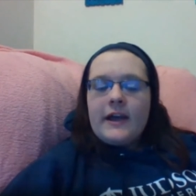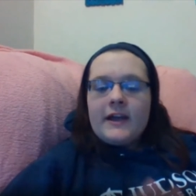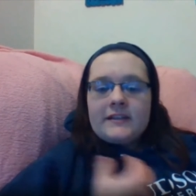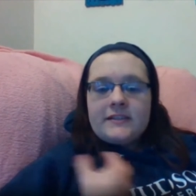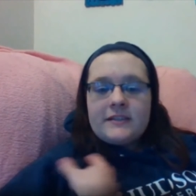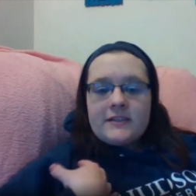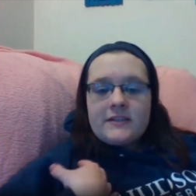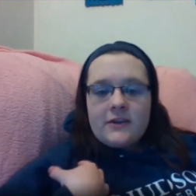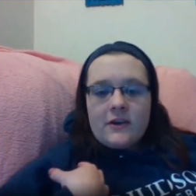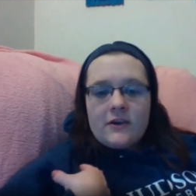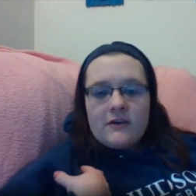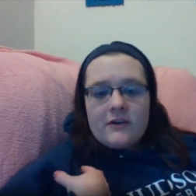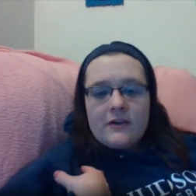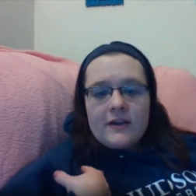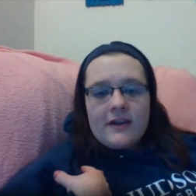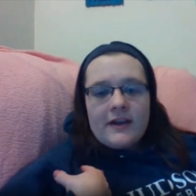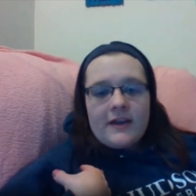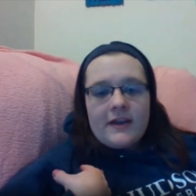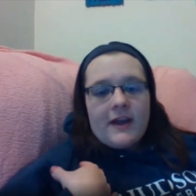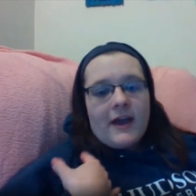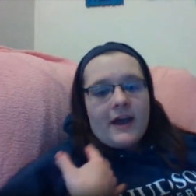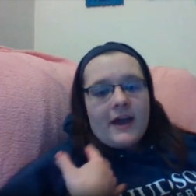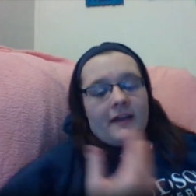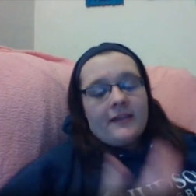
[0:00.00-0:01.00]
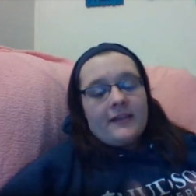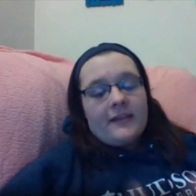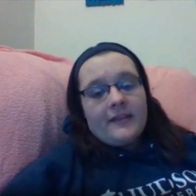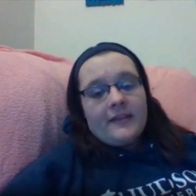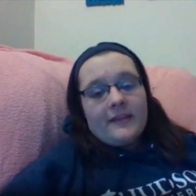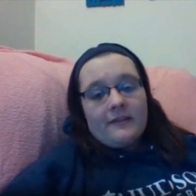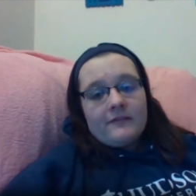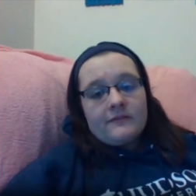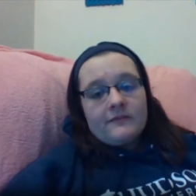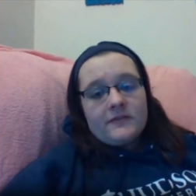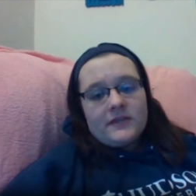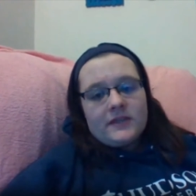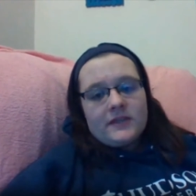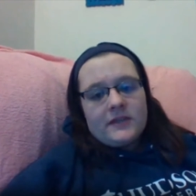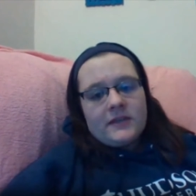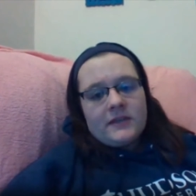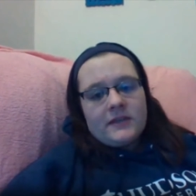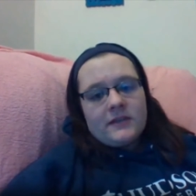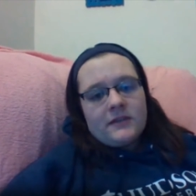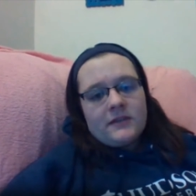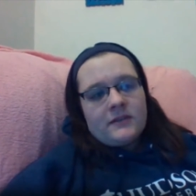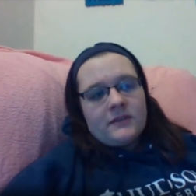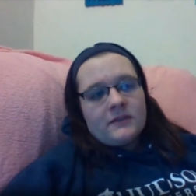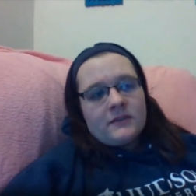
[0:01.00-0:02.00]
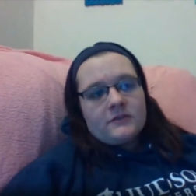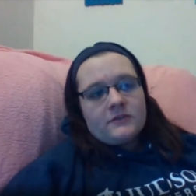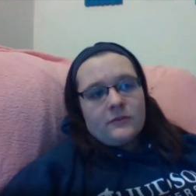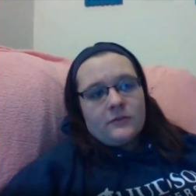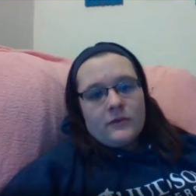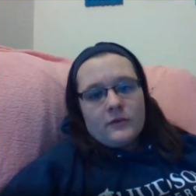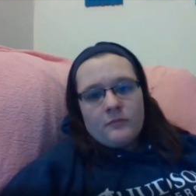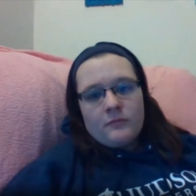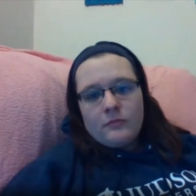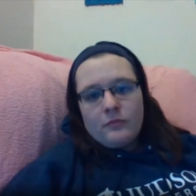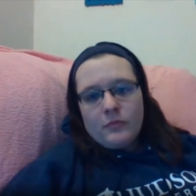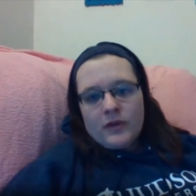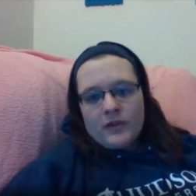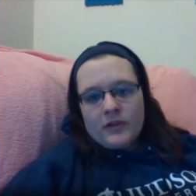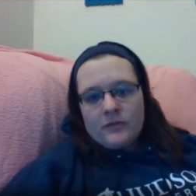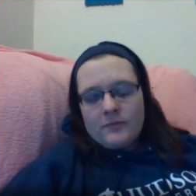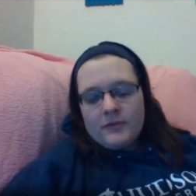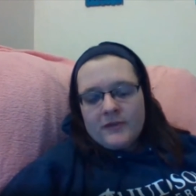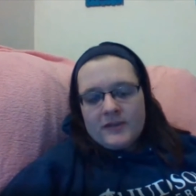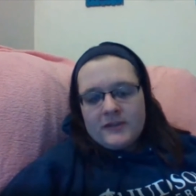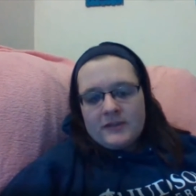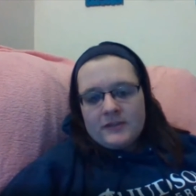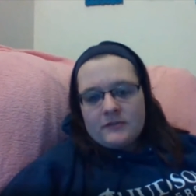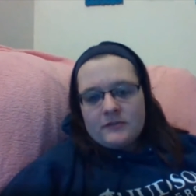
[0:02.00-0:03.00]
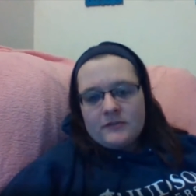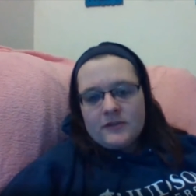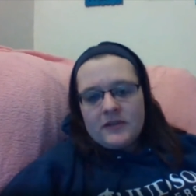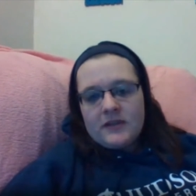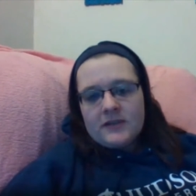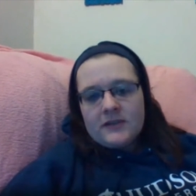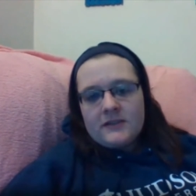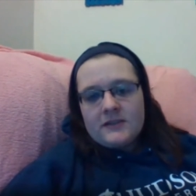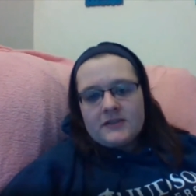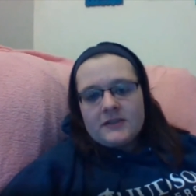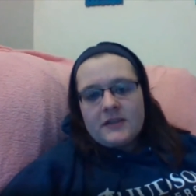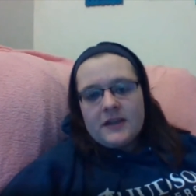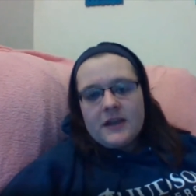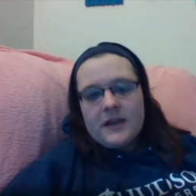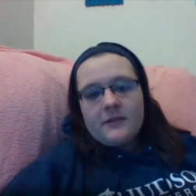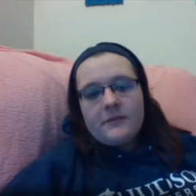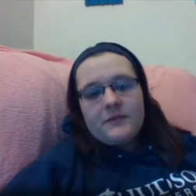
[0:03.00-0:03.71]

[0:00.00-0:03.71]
as an RA, I lived in the dorm with my students.